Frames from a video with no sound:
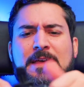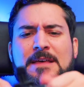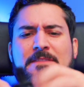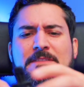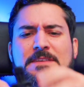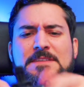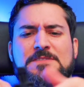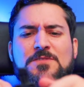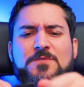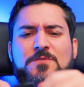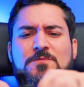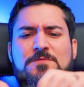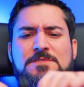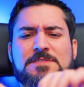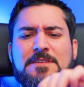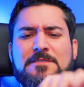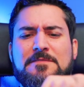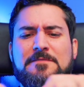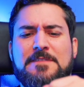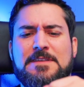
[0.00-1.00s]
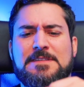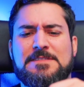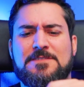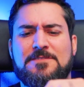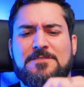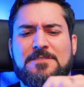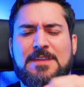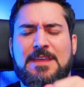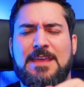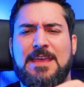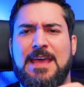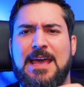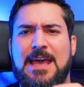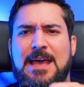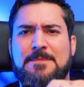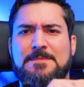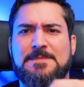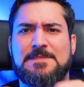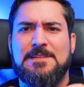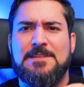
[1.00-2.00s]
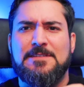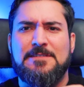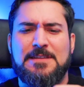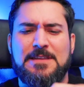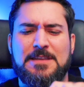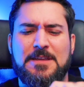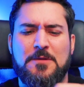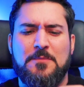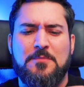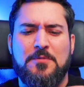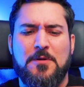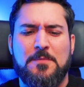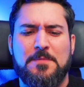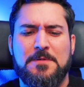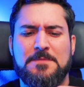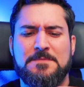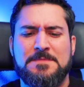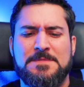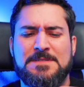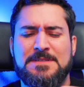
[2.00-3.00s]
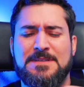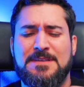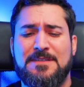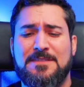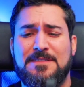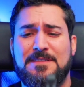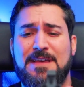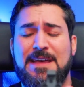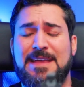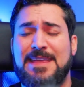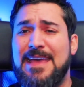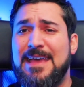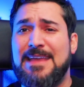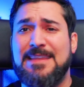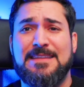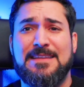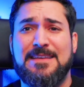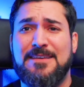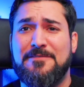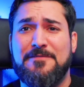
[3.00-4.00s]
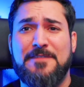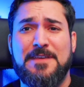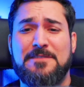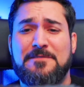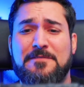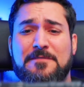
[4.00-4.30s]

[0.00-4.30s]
This also fits on here, absolutely no problems. Again, fit and